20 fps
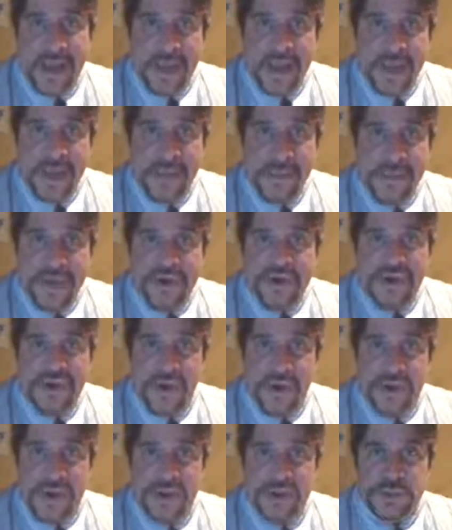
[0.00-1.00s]

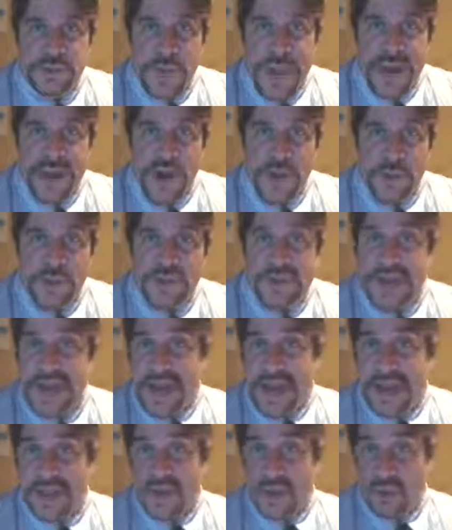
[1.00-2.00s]
Minnesota goes back home to
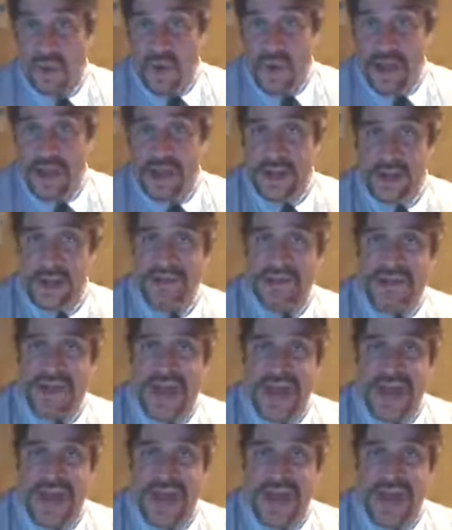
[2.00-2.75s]
take on the Royals.